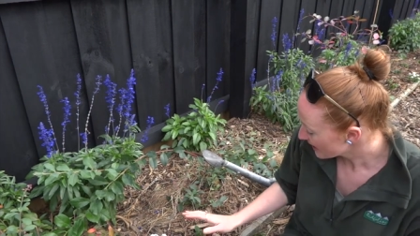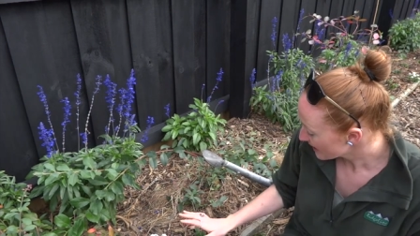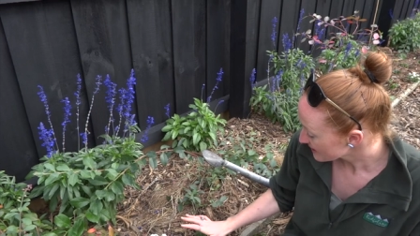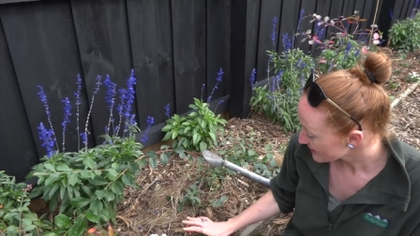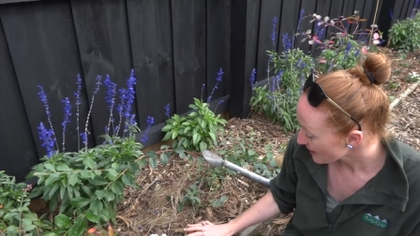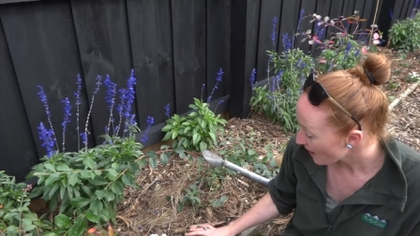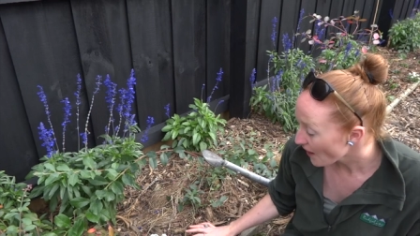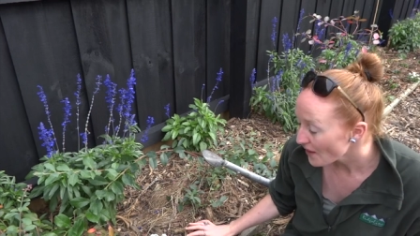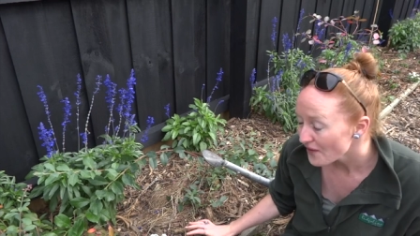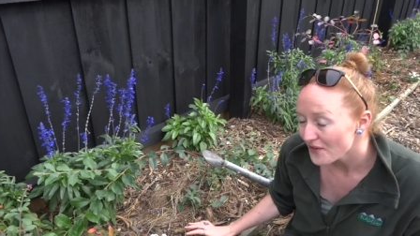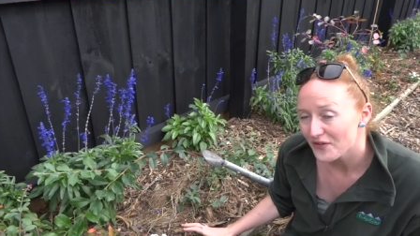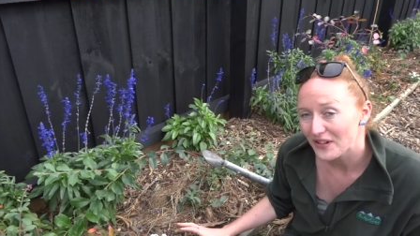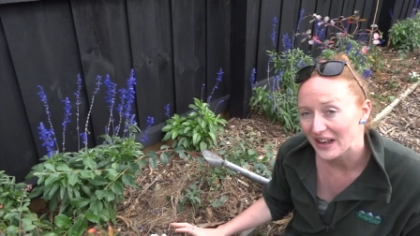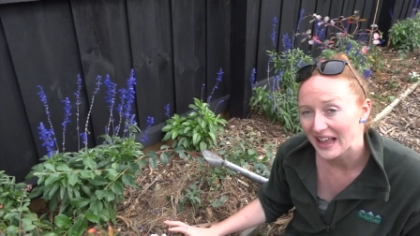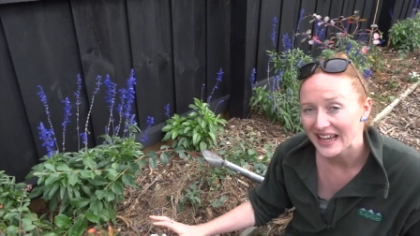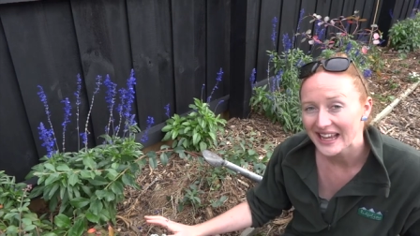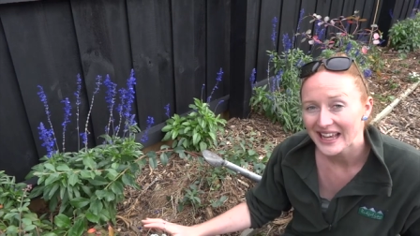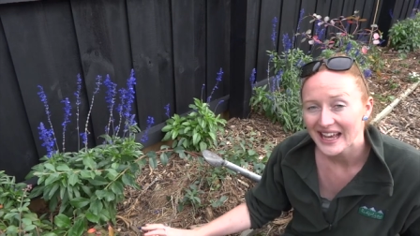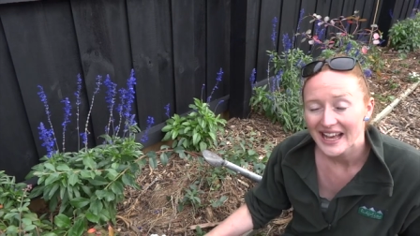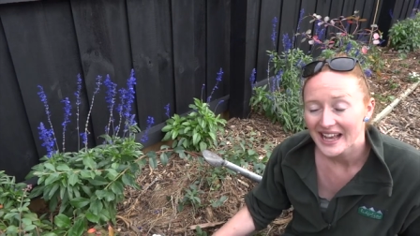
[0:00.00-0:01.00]
So
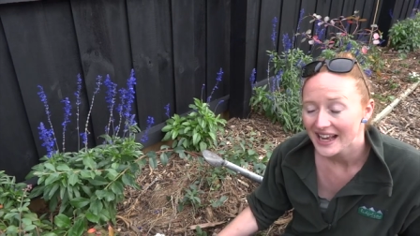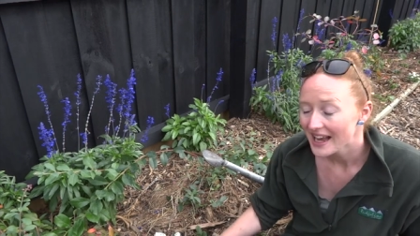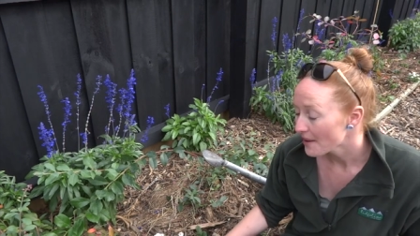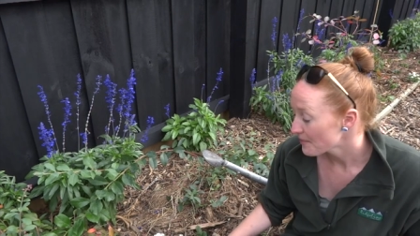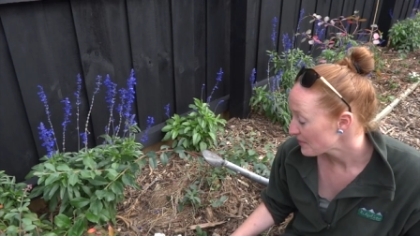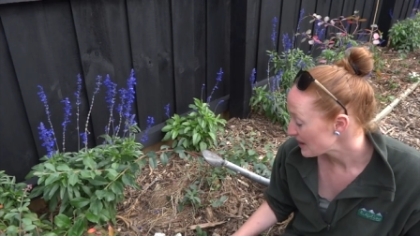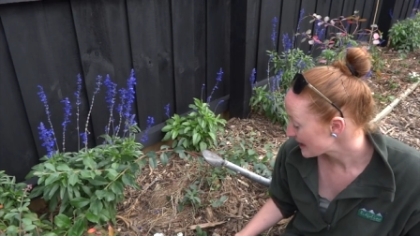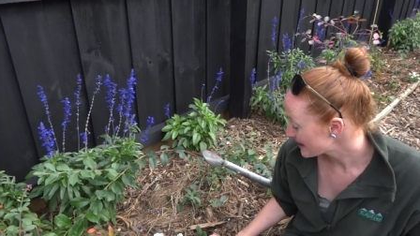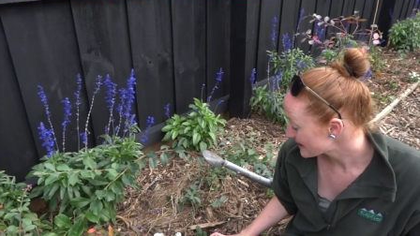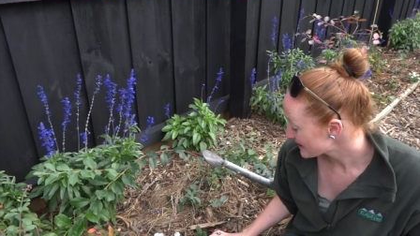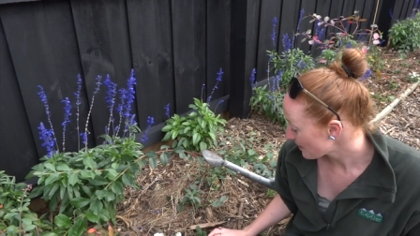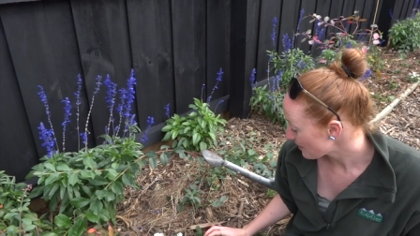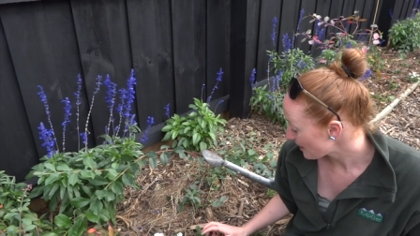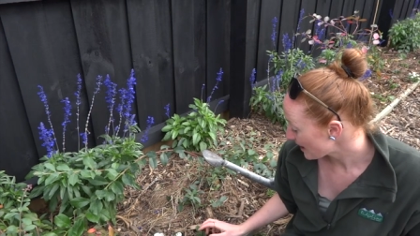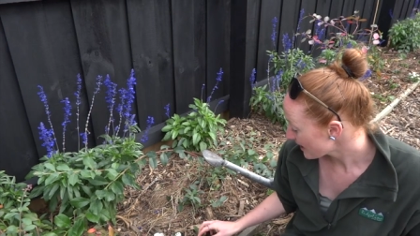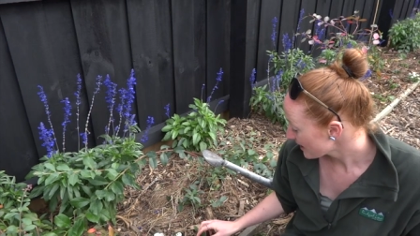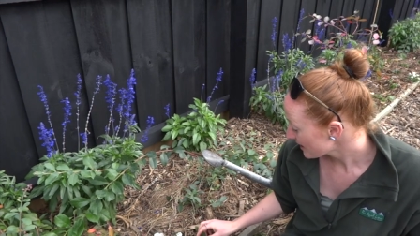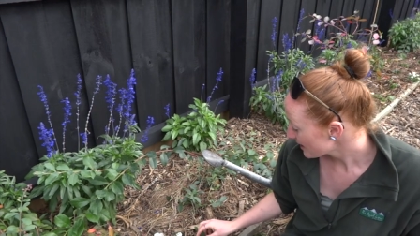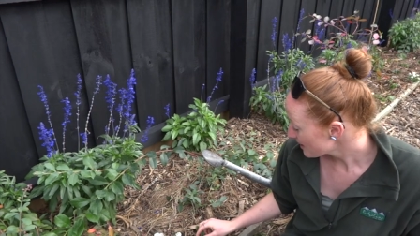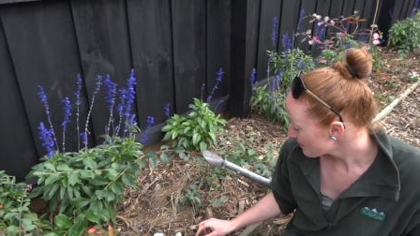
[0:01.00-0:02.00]
hopefully, come next
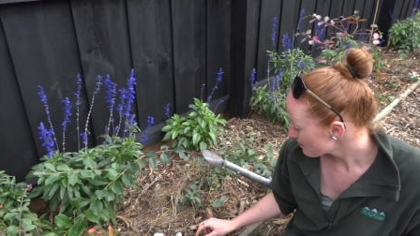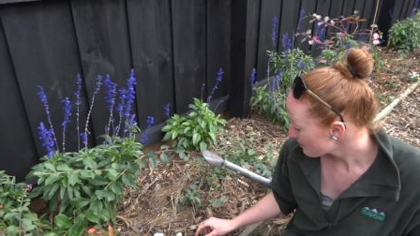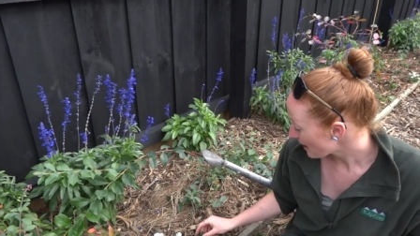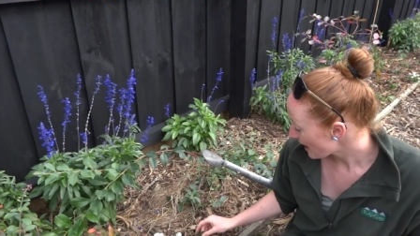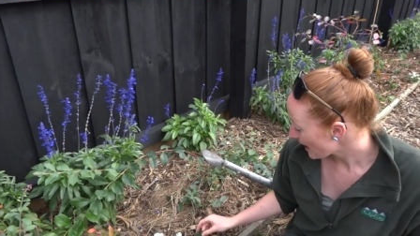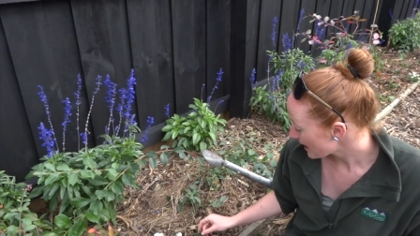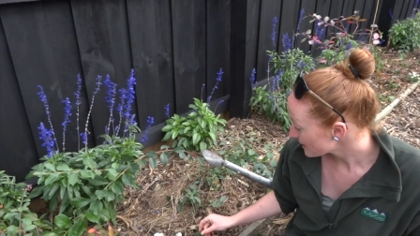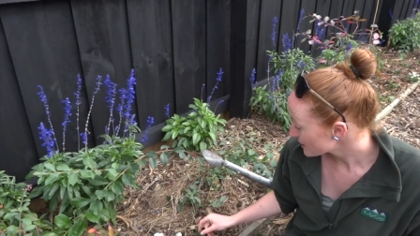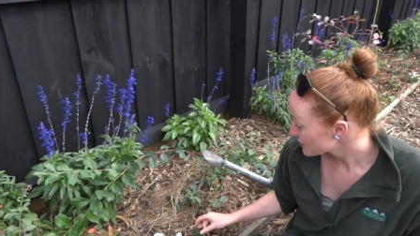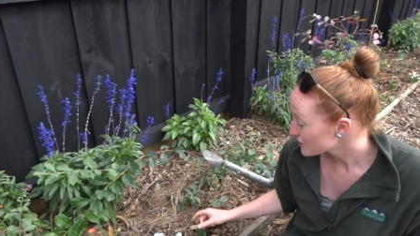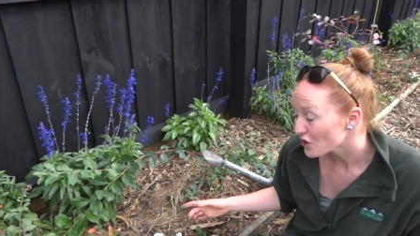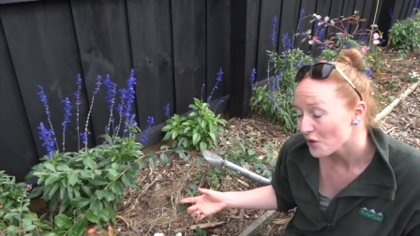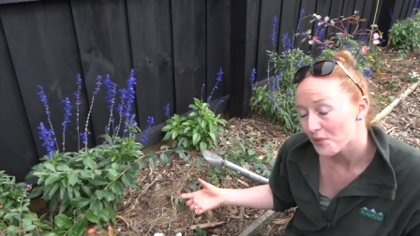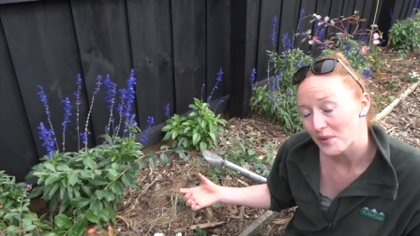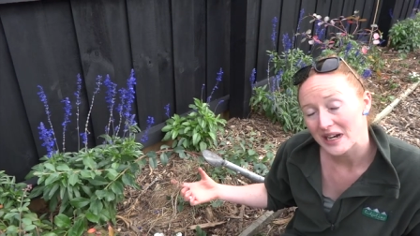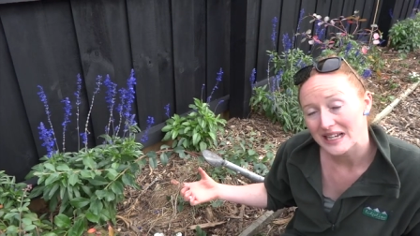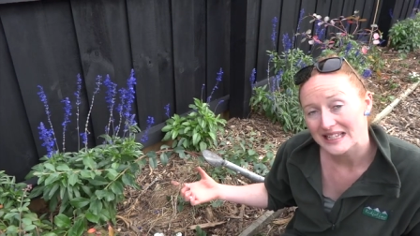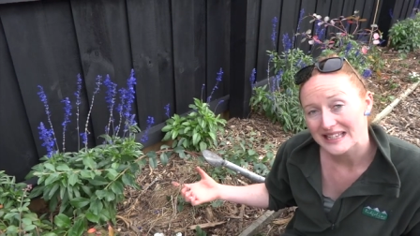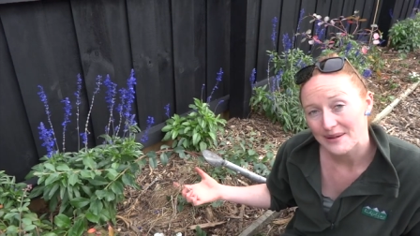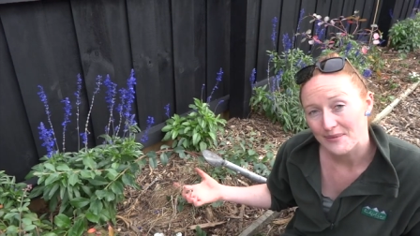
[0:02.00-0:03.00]
summer, my
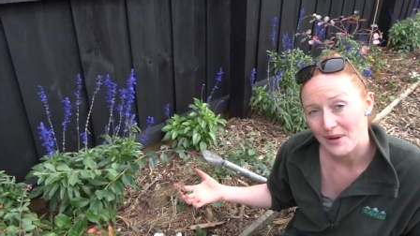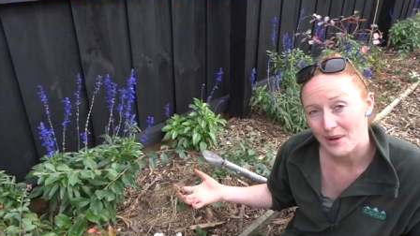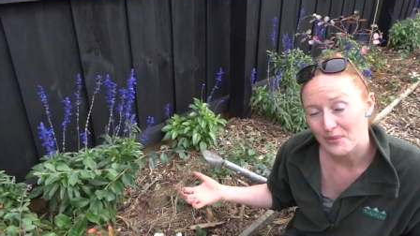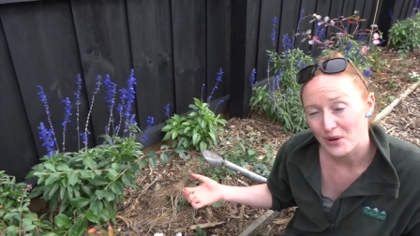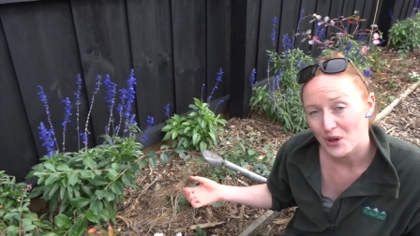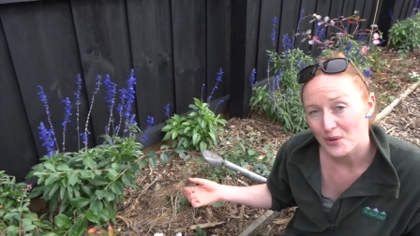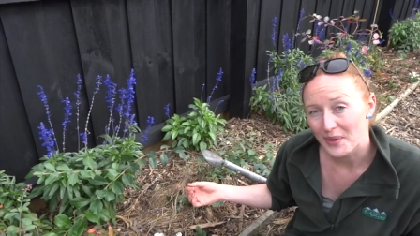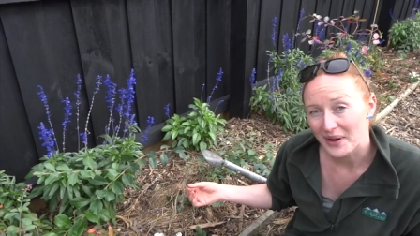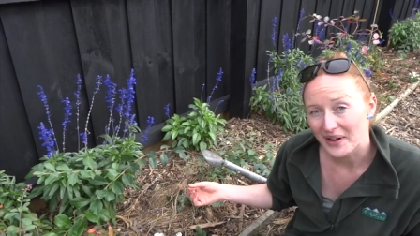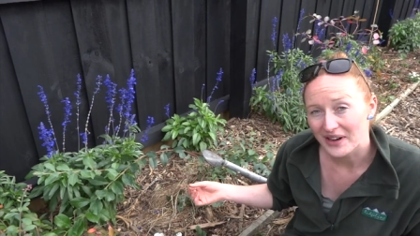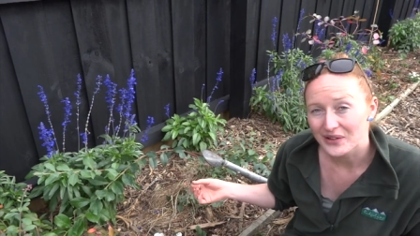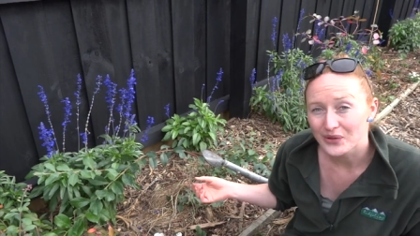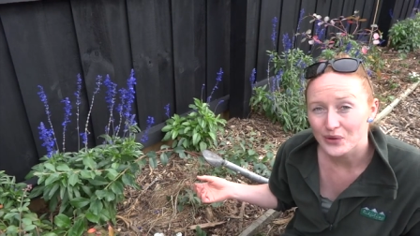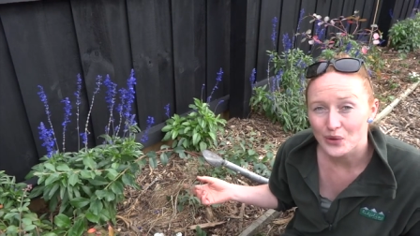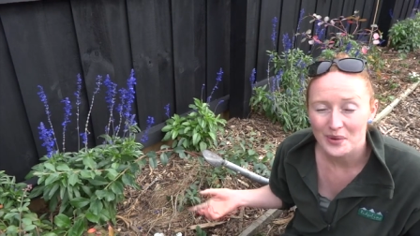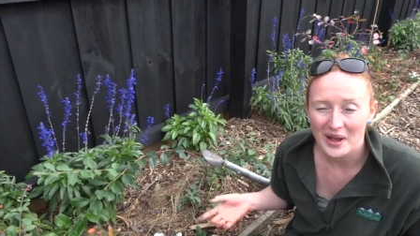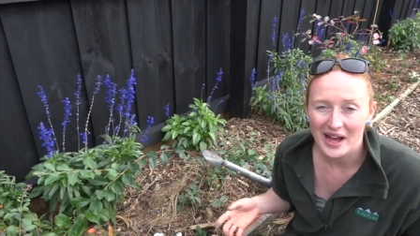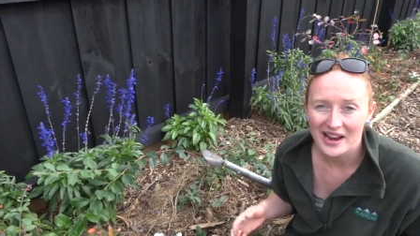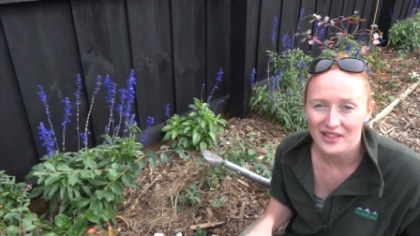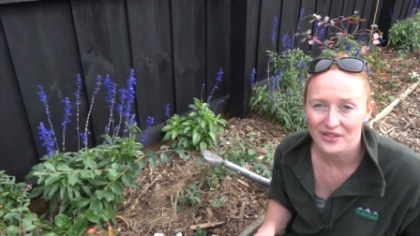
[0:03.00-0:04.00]
strawberries and my blueberries will
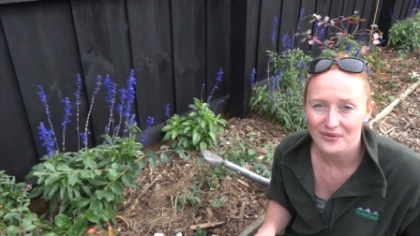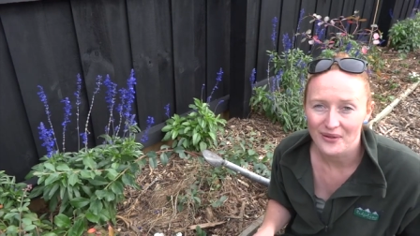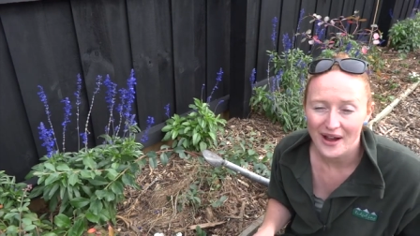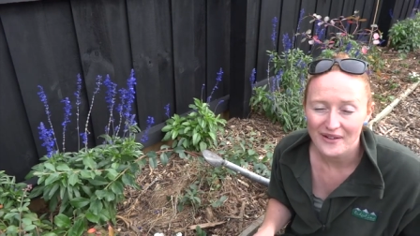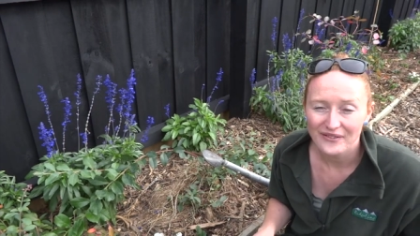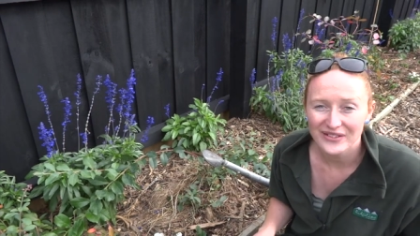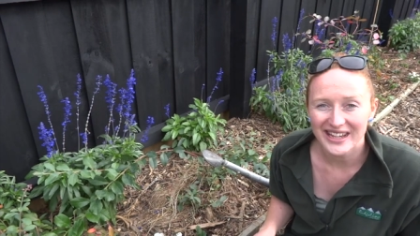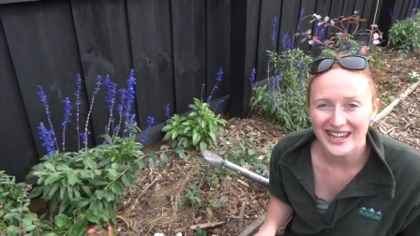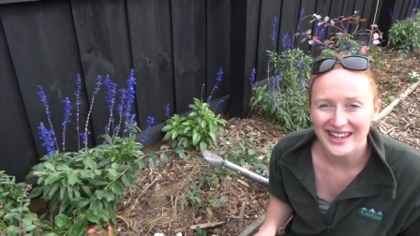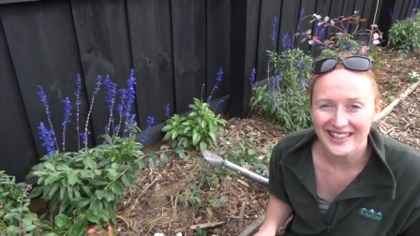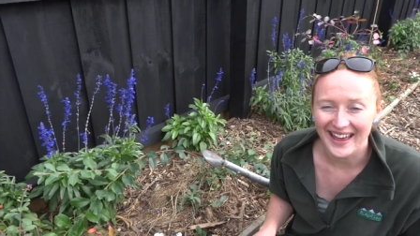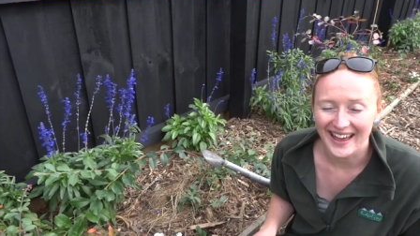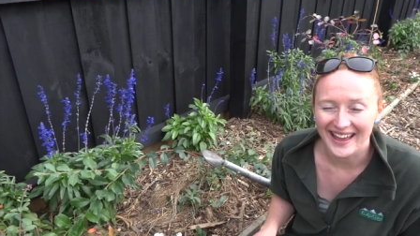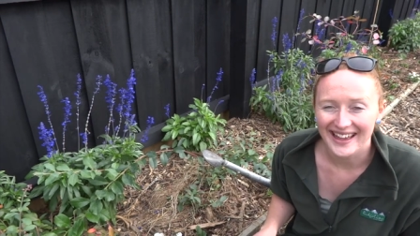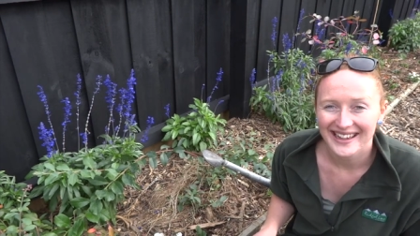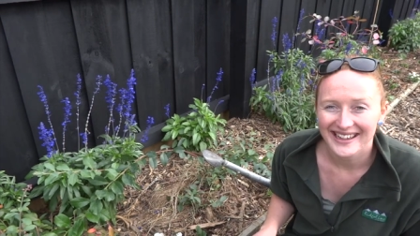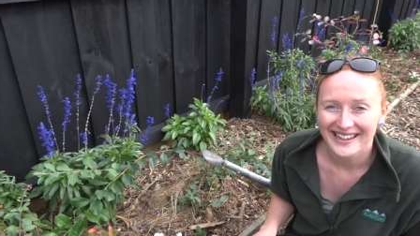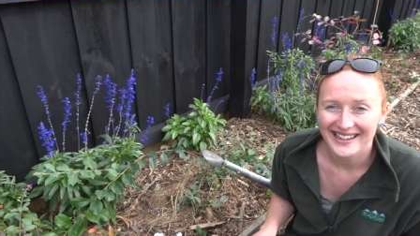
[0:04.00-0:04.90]
be able to thrive together.